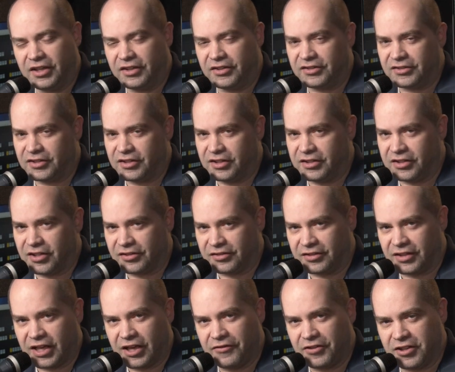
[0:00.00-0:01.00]
is it
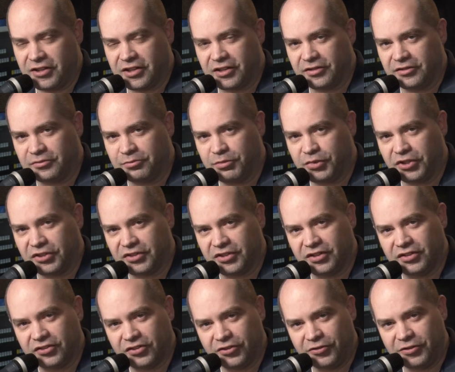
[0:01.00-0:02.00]
doesn't have anything built
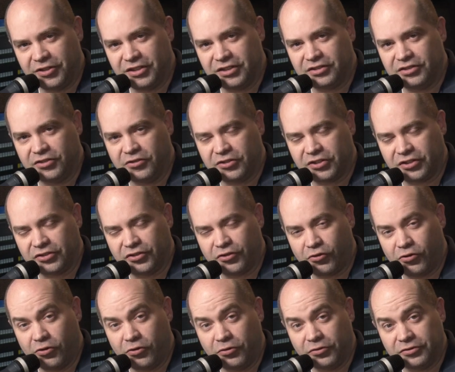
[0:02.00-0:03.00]
into it and no
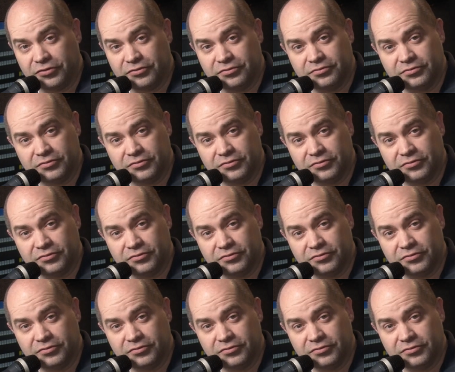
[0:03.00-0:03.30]
control